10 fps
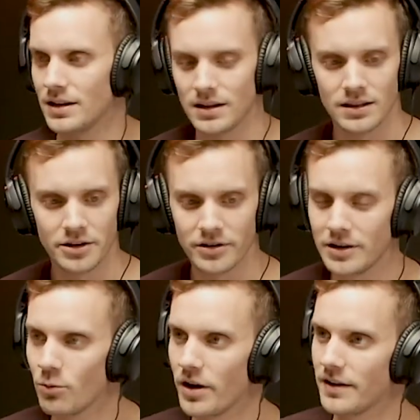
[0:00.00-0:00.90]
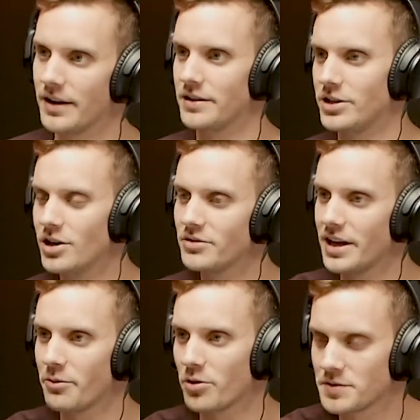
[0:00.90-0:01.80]
Literally do you know
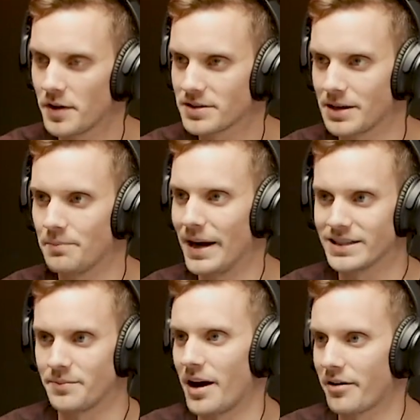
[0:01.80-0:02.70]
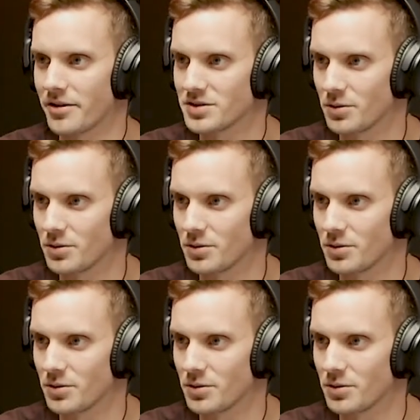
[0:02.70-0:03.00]
Teddy Roosevelt's like basic background